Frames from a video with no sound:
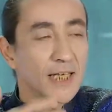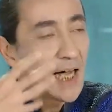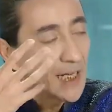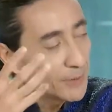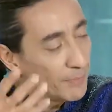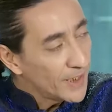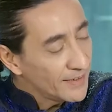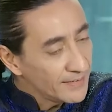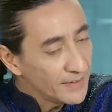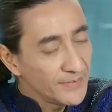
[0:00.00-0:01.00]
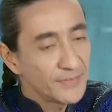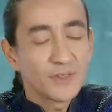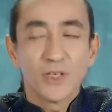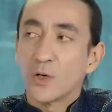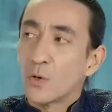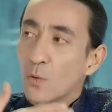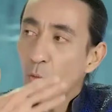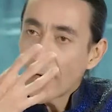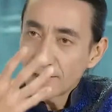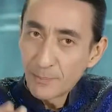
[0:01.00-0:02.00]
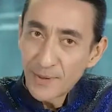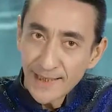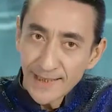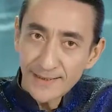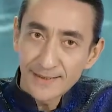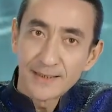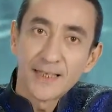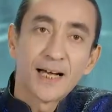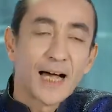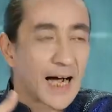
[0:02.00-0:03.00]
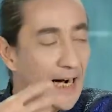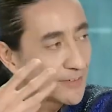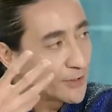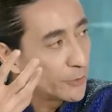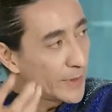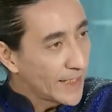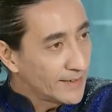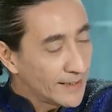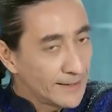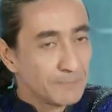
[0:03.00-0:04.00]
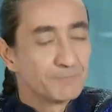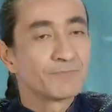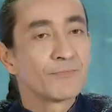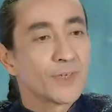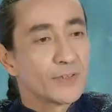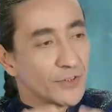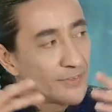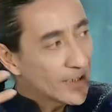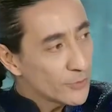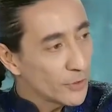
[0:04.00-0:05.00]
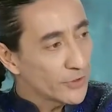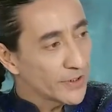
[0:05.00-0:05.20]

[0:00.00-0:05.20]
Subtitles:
are the places where the planet has created the natural